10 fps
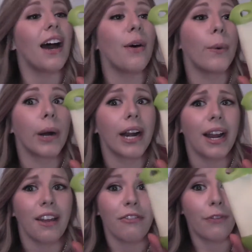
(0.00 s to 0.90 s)
or
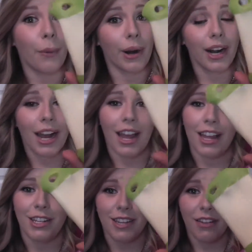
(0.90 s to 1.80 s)
a 4,
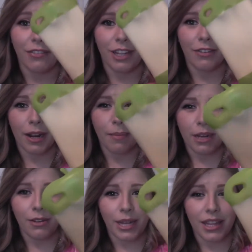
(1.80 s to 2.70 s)
I definitely
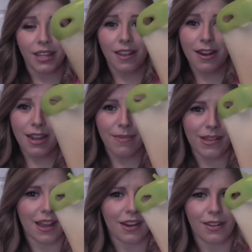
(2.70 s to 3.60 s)
recommend you get this on
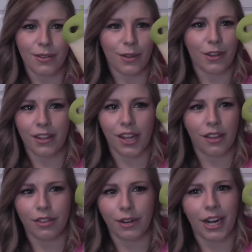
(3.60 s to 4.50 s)
Amazon. It's only
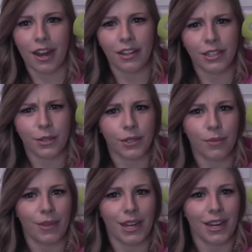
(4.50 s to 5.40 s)
like $3 or
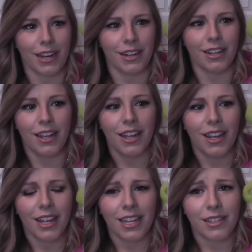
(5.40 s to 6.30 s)
something, and
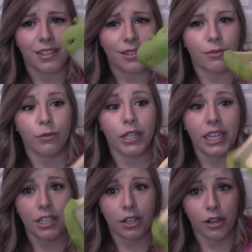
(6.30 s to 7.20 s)
it's
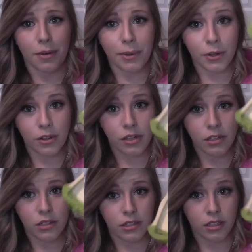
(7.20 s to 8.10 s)
really durable.
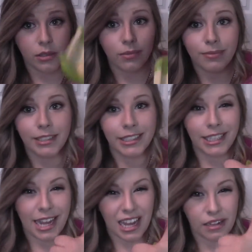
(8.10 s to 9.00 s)
So
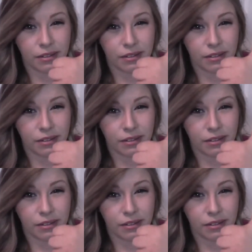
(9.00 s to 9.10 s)
yeah,